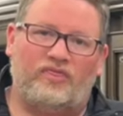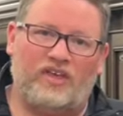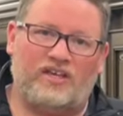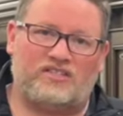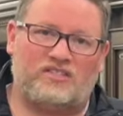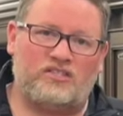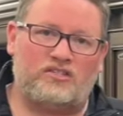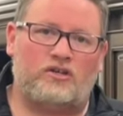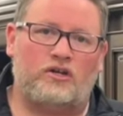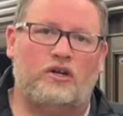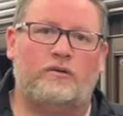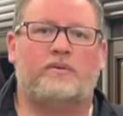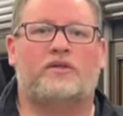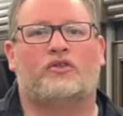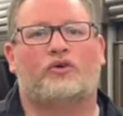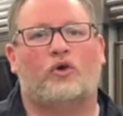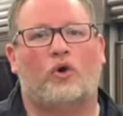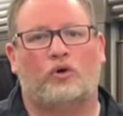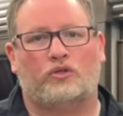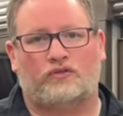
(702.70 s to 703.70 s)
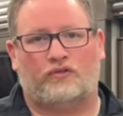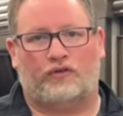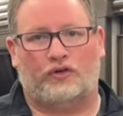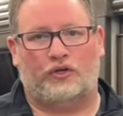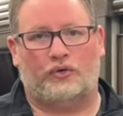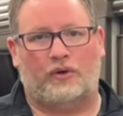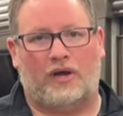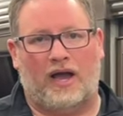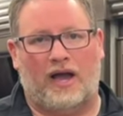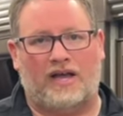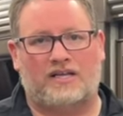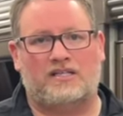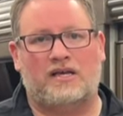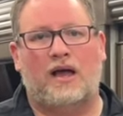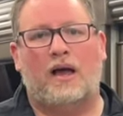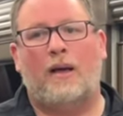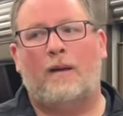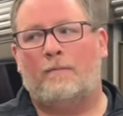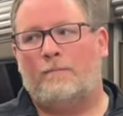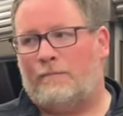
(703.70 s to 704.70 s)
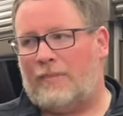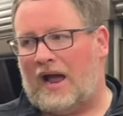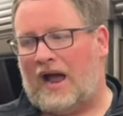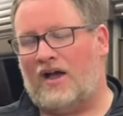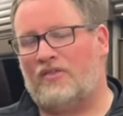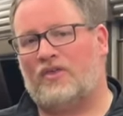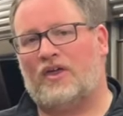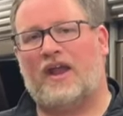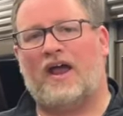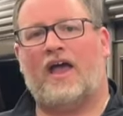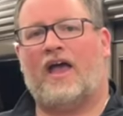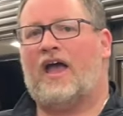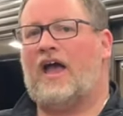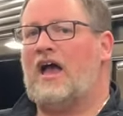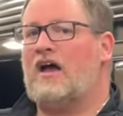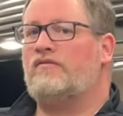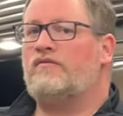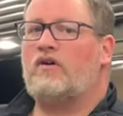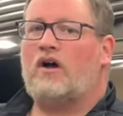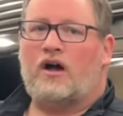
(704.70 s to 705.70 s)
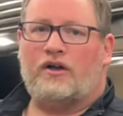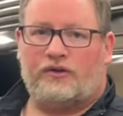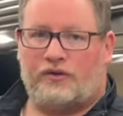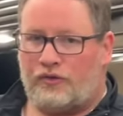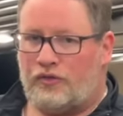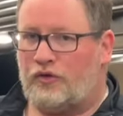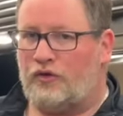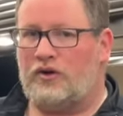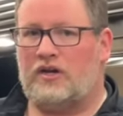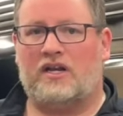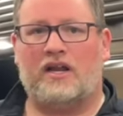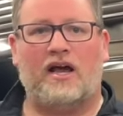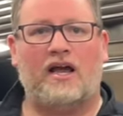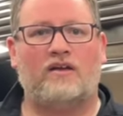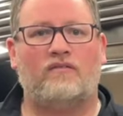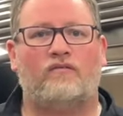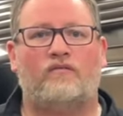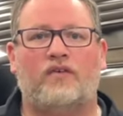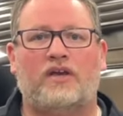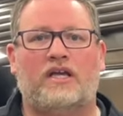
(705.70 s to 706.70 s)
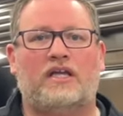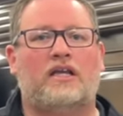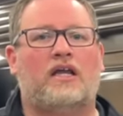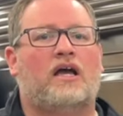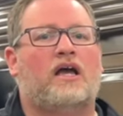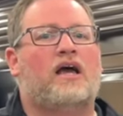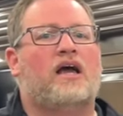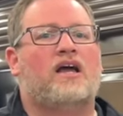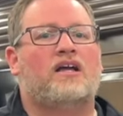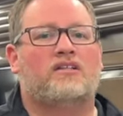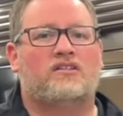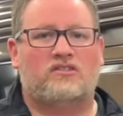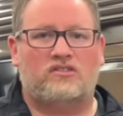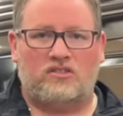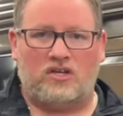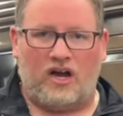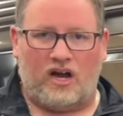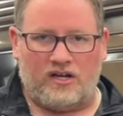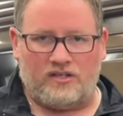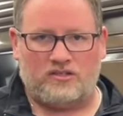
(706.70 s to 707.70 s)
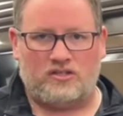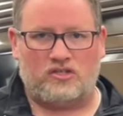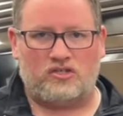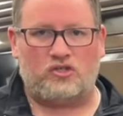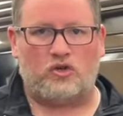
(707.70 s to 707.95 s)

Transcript: This is going to be the coach for you guys. Bath and a half, under 39 feet, tons of